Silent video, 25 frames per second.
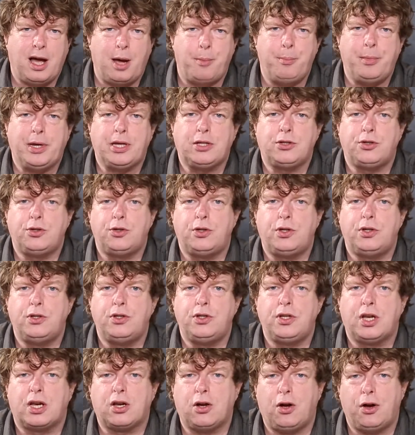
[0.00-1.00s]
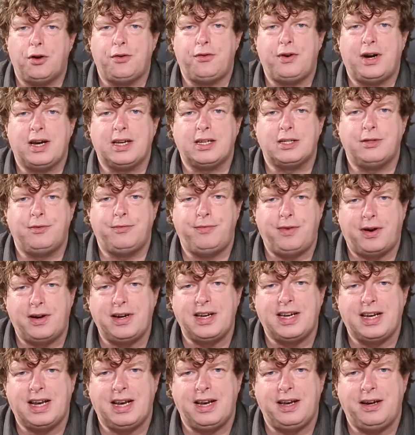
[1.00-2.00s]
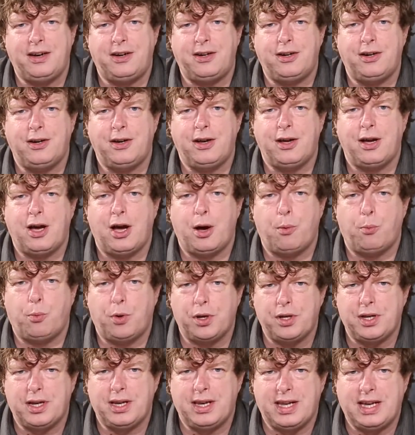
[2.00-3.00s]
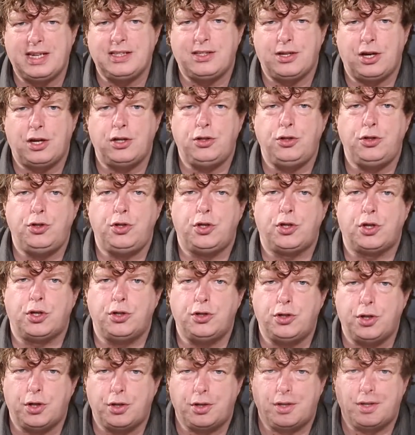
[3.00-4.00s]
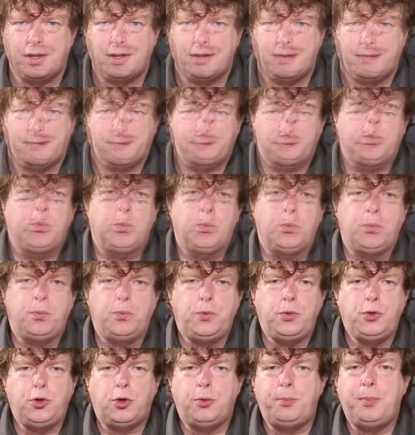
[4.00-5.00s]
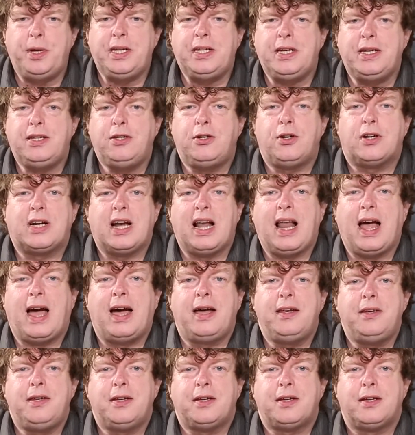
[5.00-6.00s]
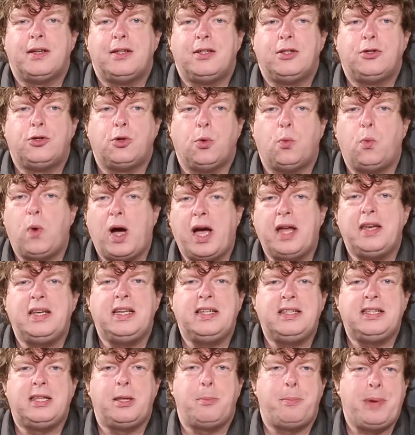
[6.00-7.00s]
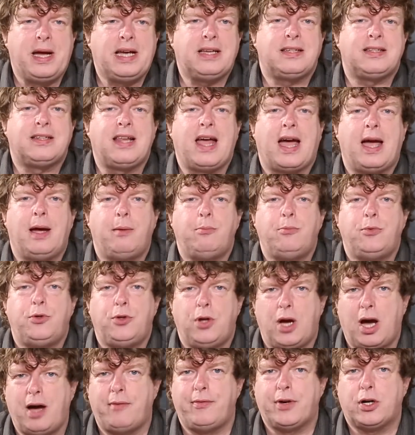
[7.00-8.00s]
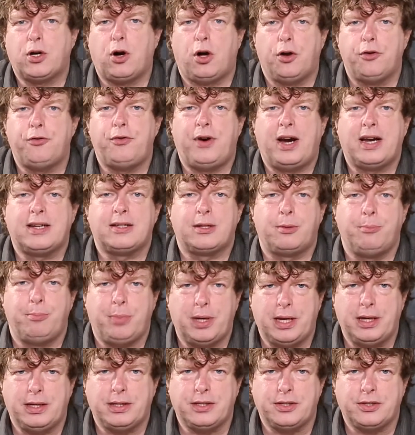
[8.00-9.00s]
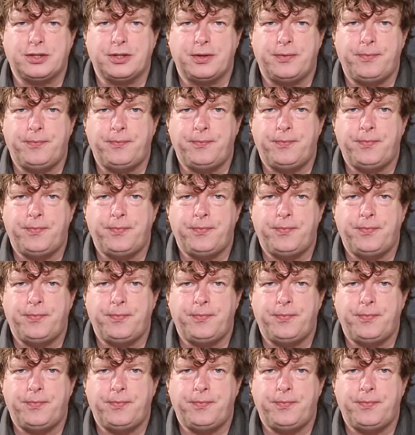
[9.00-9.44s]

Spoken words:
and make sure the contract is very clear and what it lays out you can do. You're meeting your client, so when is the best time to have a contract in place?